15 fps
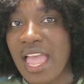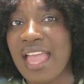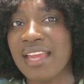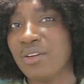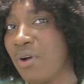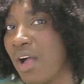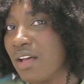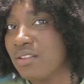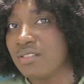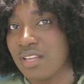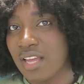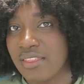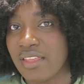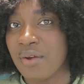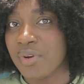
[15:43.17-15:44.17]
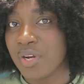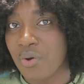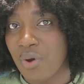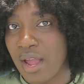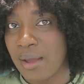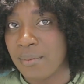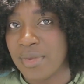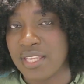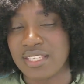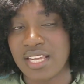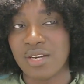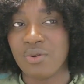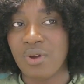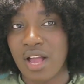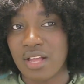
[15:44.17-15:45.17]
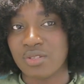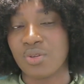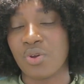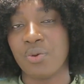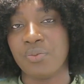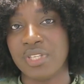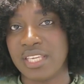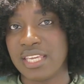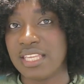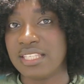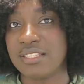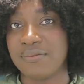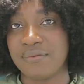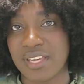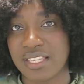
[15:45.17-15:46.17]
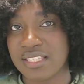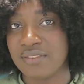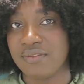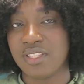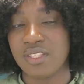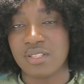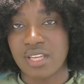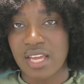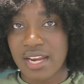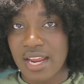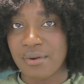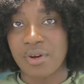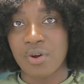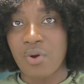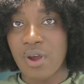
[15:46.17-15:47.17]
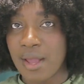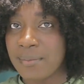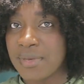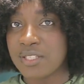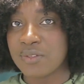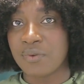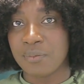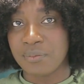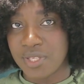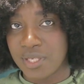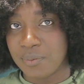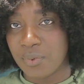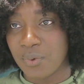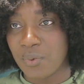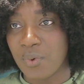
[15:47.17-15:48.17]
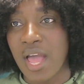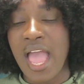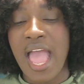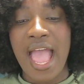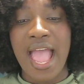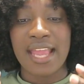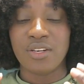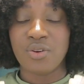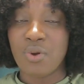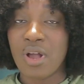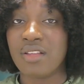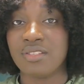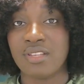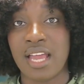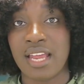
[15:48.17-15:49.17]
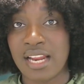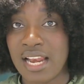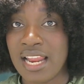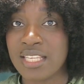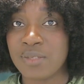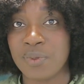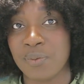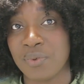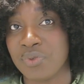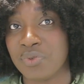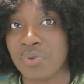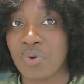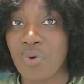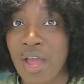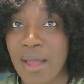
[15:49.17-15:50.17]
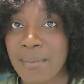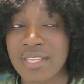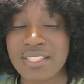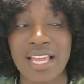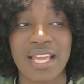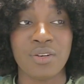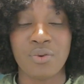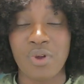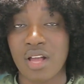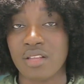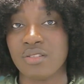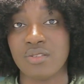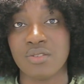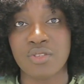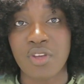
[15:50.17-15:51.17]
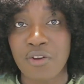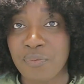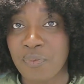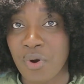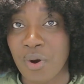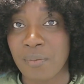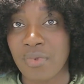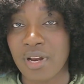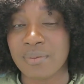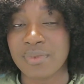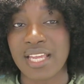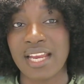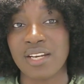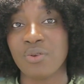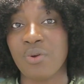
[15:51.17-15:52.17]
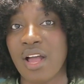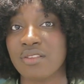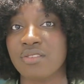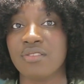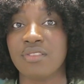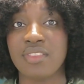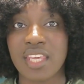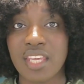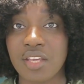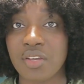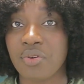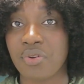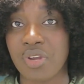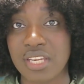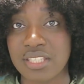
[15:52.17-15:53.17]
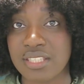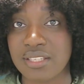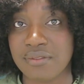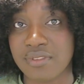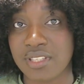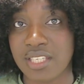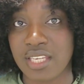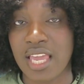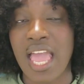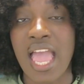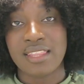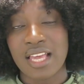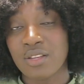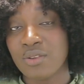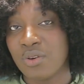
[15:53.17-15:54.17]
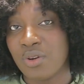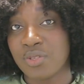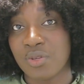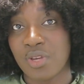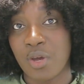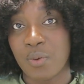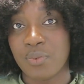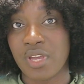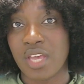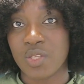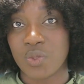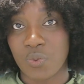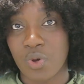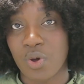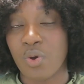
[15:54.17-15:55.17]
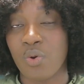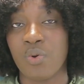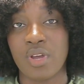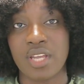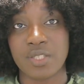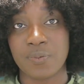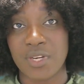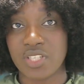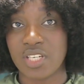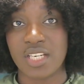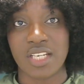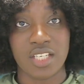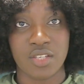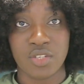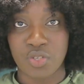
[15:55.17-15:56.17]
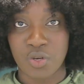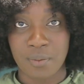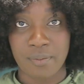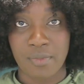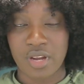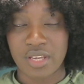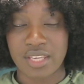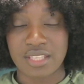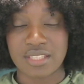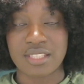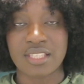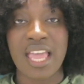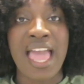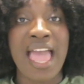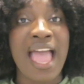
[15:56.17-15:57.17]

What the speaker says: I know how to gather requirements. I know how to communicate effectively to gather requirements from people. I know how to analyze people's requirements. I know how to solve problems. I know how to think creatively. That could also help you as well, especially in the job market.